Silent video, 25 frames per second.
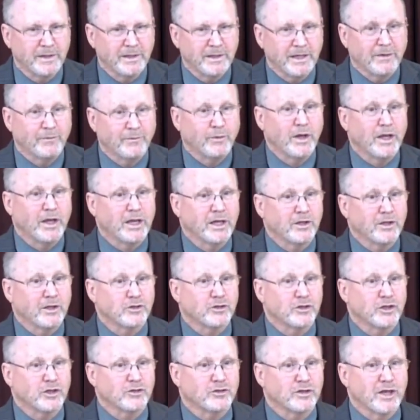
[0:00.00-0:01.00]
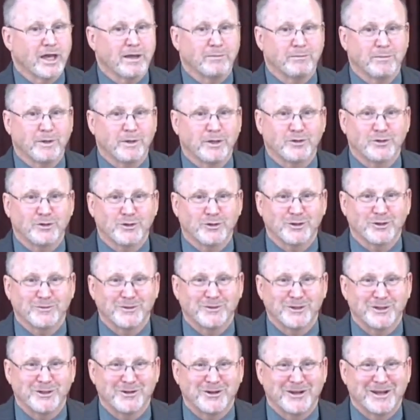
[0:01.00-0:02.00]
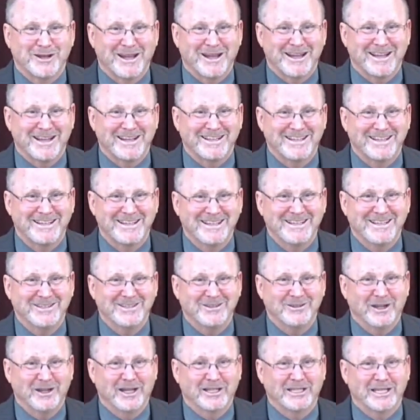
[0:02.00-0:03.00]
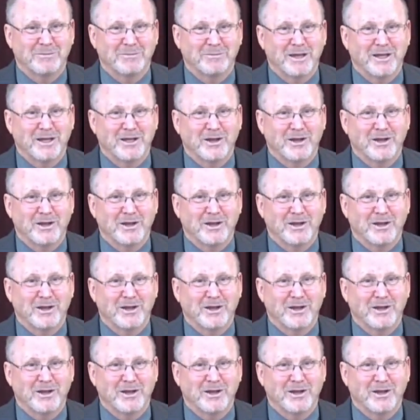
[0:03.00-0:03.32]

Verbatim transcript: If we can assist that to be true of you tonight, you let that be